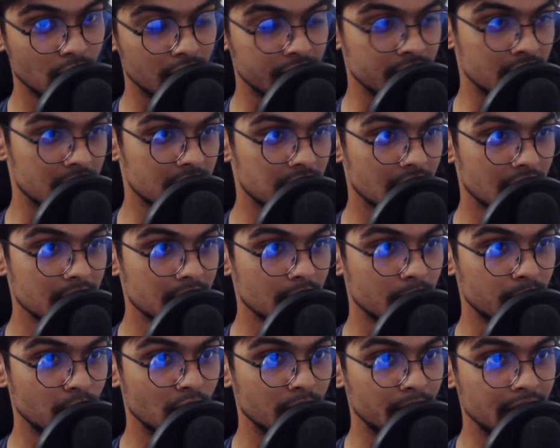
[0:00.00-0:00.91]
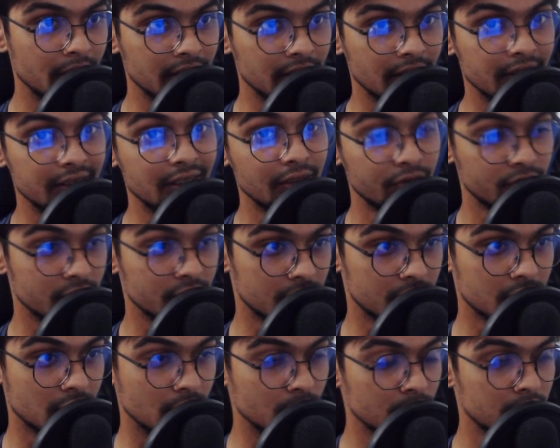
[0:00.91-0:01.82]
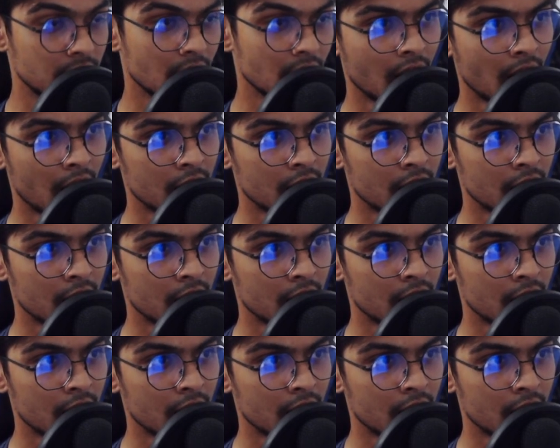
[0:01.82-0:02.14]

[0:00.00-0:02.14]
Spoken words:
Obviously it will be in different SKUs.